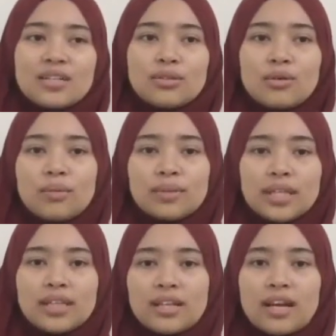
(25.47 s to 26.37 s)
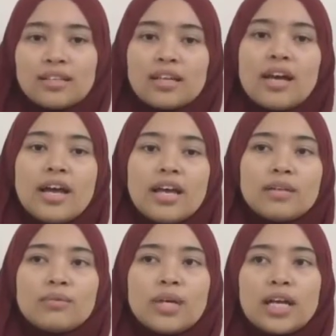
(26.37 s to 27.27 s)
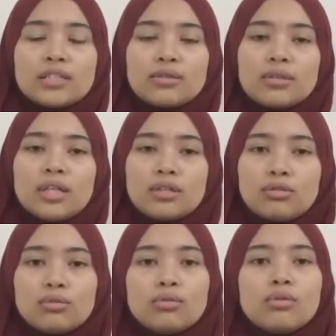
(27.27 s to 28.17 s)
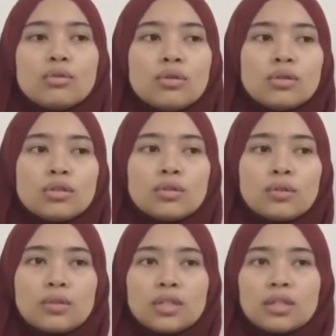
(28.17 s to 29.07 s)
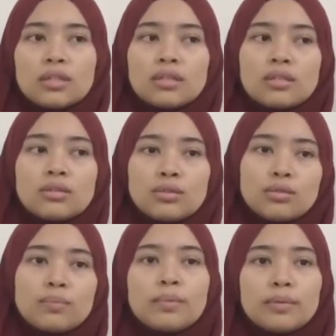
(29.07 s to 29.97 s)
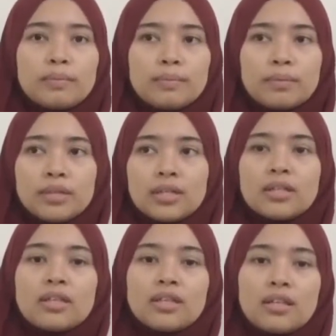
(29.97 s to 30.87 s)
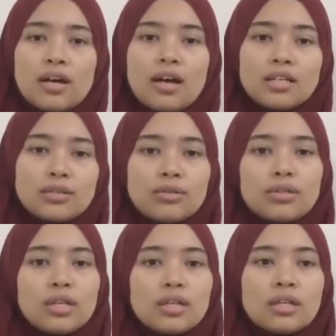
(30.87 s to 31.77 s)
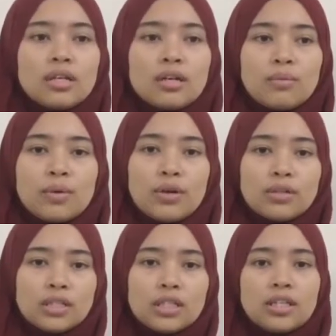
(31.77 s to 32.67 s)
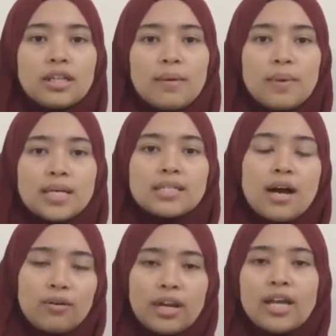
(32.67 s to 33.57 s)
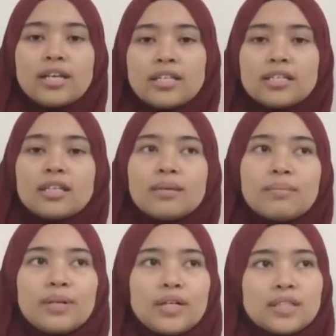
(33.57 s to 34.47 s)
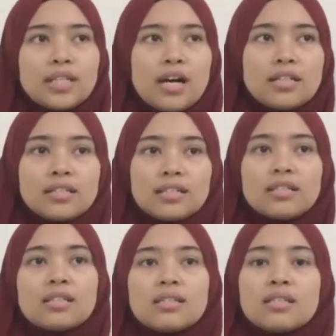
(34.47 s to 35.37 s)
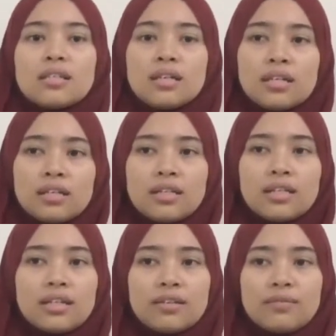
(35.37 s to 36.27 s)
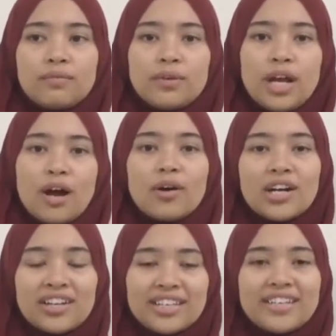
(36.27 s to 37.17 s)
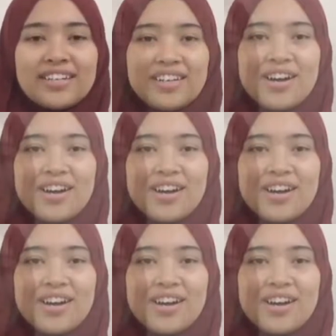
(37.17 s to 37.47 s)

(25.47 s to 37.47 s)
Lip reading: to obtain the data, and we excluded two. So the two people that are excluded, we consider them as outliers because the answers didn't fit our criteria.